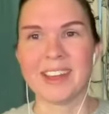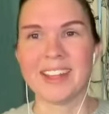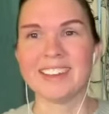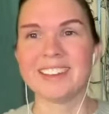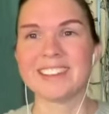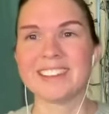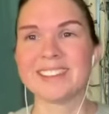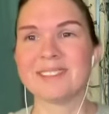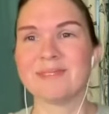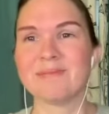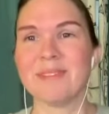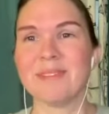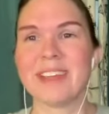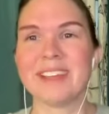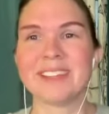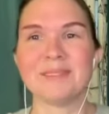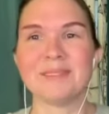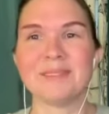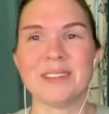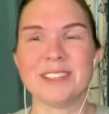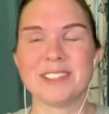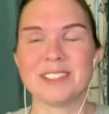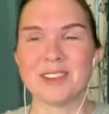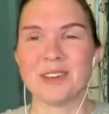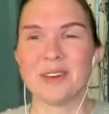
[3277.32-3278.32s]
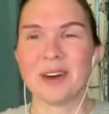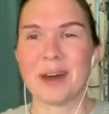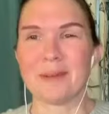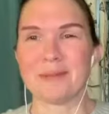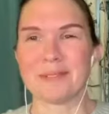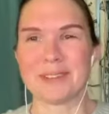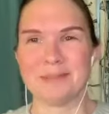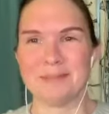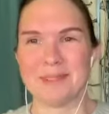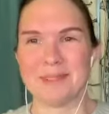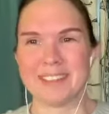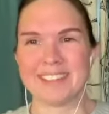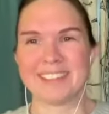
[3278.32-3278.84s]
just makes me so
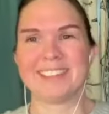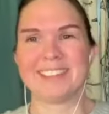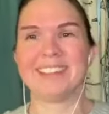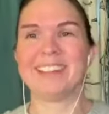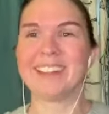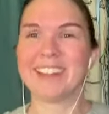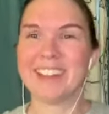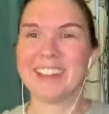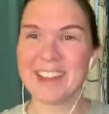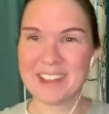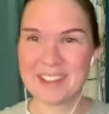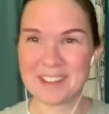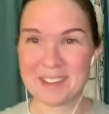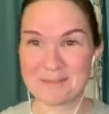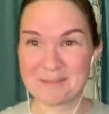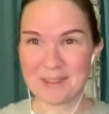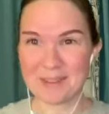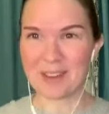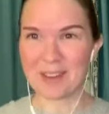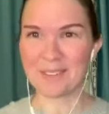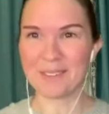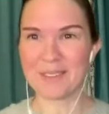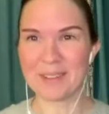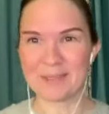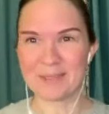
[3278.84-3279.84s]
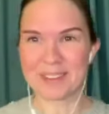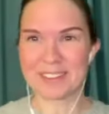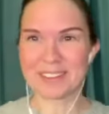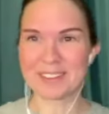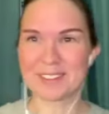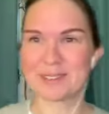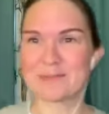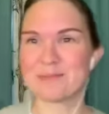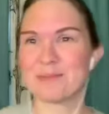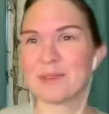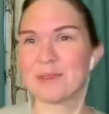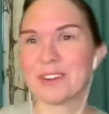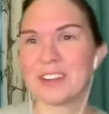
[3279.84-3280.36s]
optimistic about
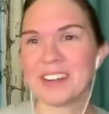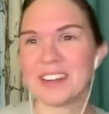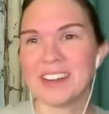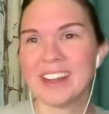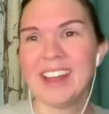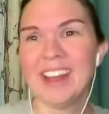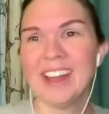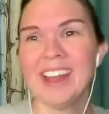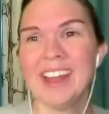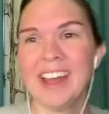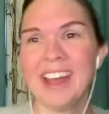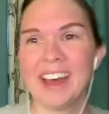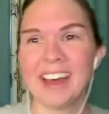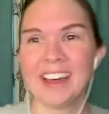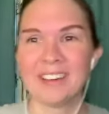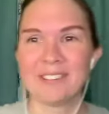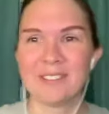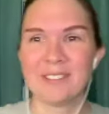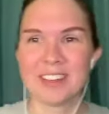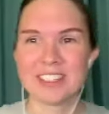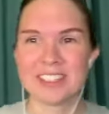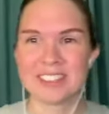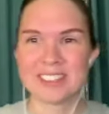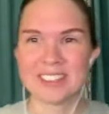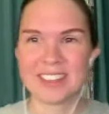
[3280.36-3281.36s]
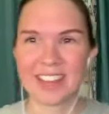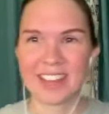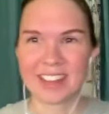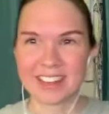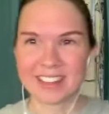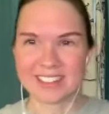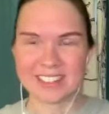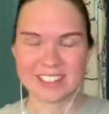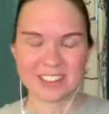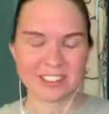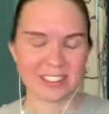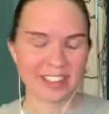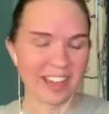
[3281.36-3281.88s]
women's sport, which is not
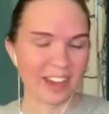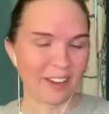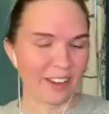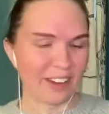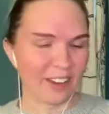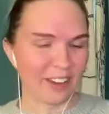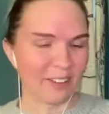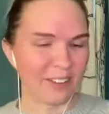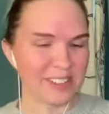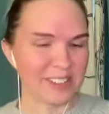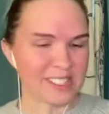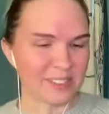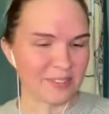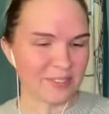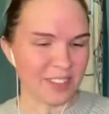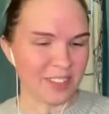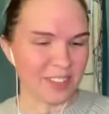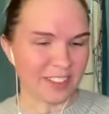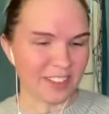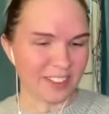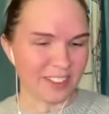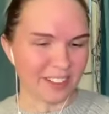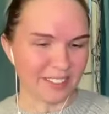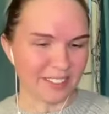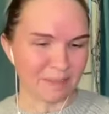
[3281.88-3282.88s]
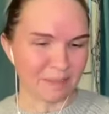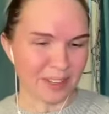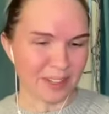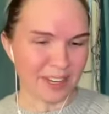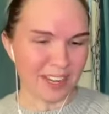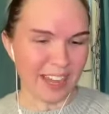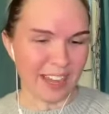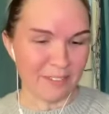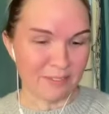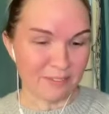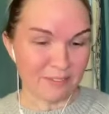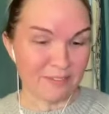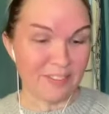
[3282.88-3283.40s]
necessarily how I always feel, but
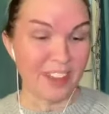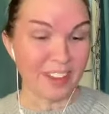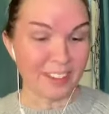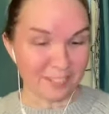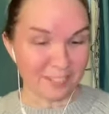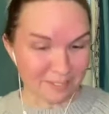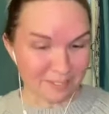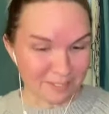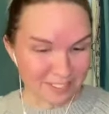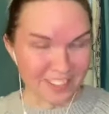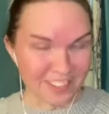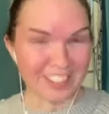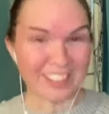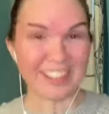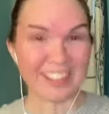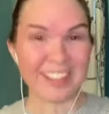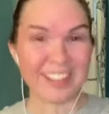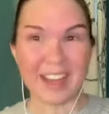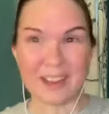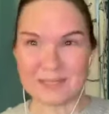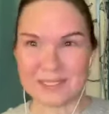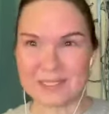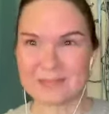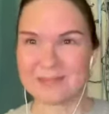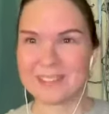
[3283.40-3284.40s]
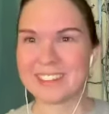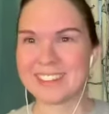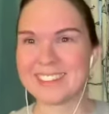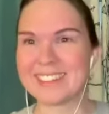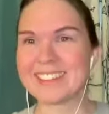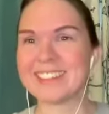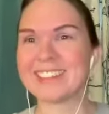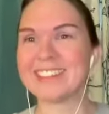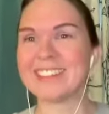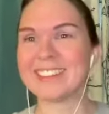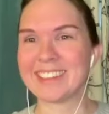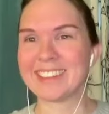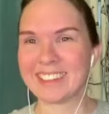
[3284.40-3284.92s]
I have felt really
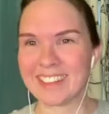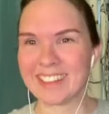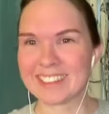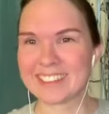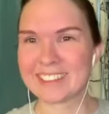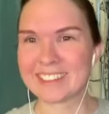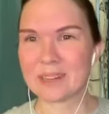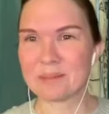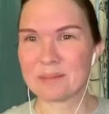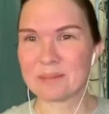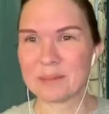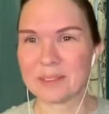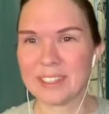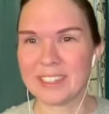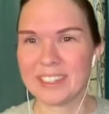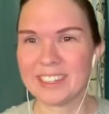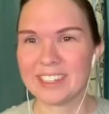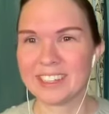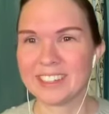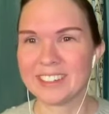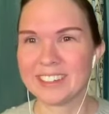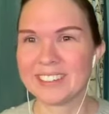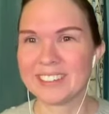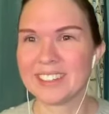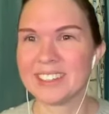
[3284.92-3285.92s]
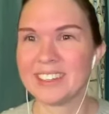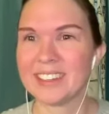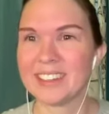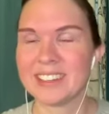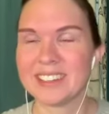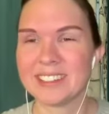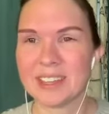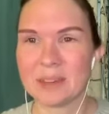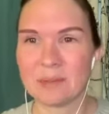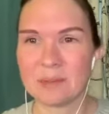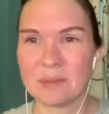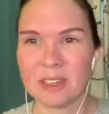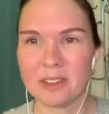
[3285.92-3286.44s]
optimistic in the last couple of years, and the
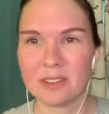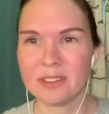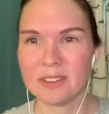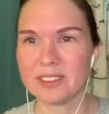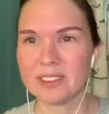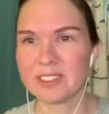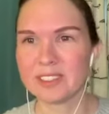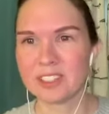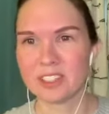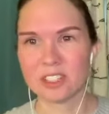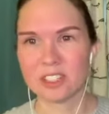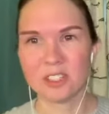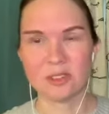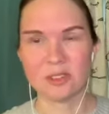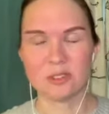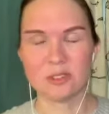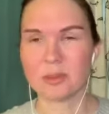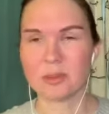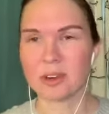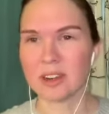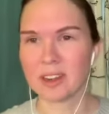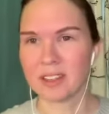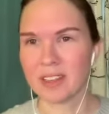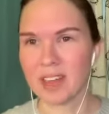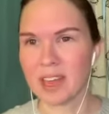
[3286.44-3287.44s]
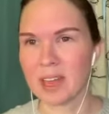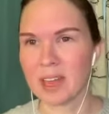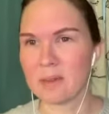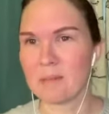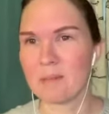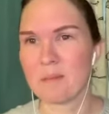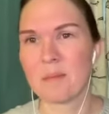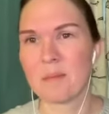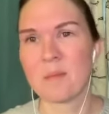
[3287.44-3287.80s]
W is such a huge part of that.